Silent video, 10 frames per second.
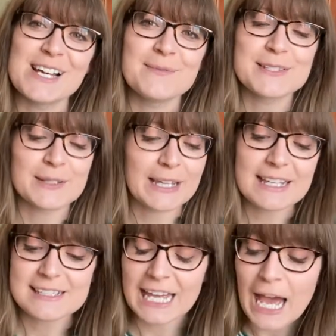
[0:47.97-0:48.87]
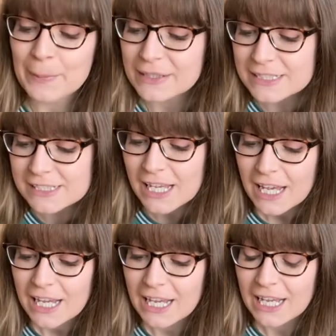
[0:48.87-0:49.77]
So yes, that happened.
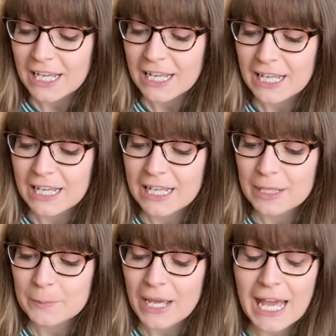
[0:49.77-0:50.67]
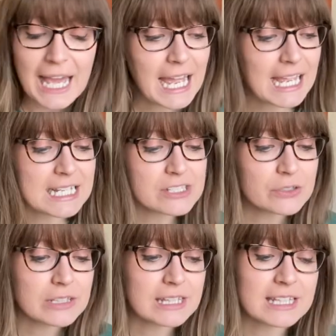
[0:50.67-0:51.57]
And
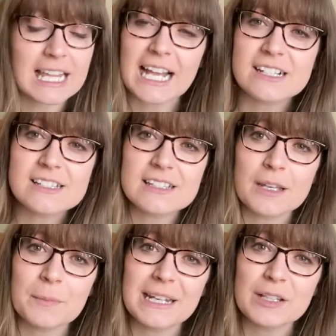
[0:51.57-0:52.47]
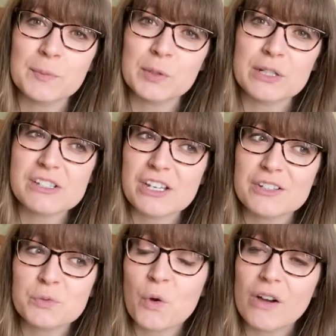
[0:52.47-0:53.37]
other than that, my little boy
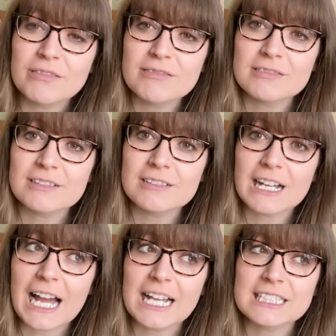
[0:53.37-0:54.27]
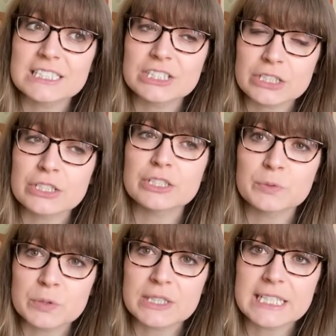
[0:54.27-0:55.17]
turned 1 and started
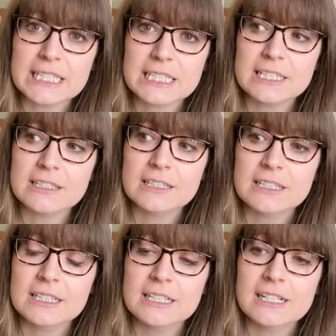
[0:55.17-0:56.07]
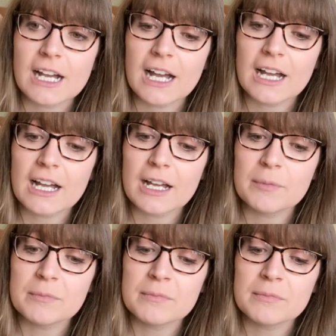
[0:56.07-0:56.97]
walking.
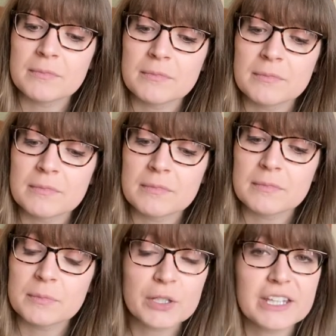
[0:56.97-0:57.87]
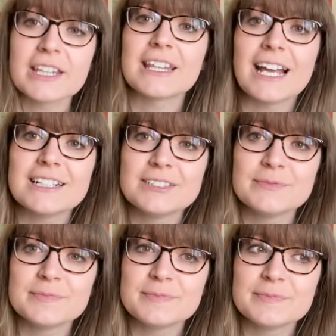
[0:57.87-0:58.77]
But other than that,
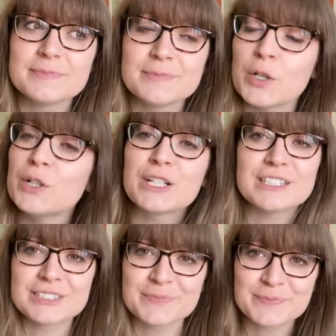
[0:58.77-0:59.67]
all good.